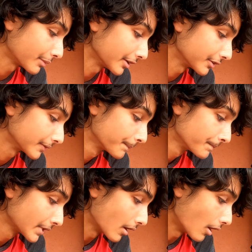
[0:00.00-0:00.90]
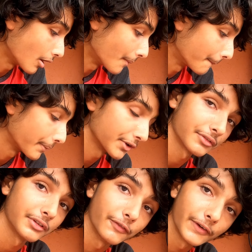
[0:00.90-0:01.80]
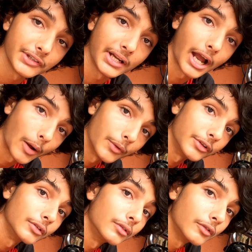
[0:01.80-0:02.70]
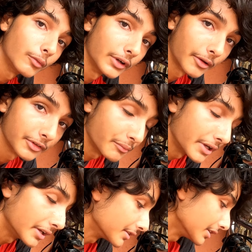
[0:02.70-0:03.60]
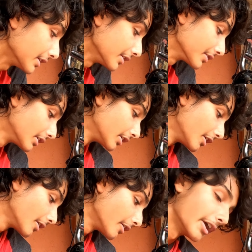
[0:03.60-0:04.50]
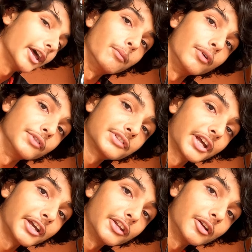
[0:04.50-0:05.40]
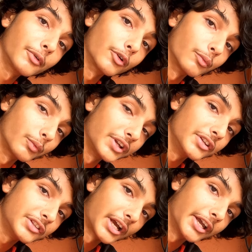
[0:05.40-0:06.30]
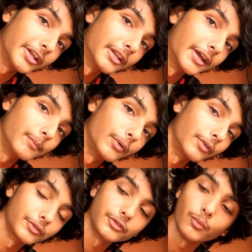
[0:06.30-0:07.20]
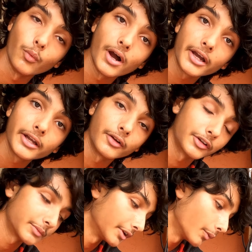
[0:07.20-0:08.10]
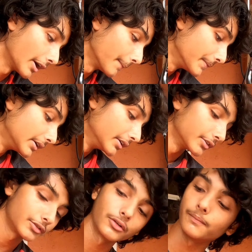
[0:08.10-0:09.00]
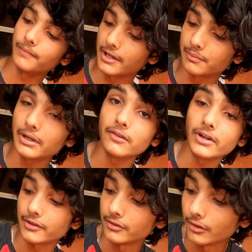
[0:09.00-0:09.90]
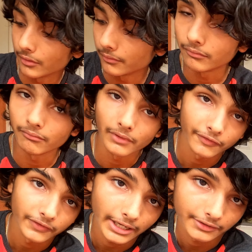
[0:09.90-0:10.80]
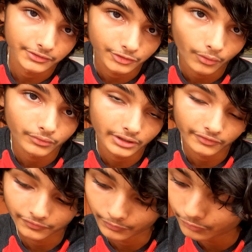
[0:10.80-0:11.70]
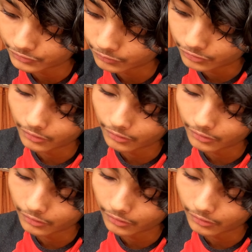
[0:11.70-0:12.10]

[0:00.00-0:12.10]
these bikes. Personally, the first thing I would do when it comes to maintenance is head bolts, tying up or re-tying the head bolts. Why? I'll explain why. So as many of you guys know, if for those of you who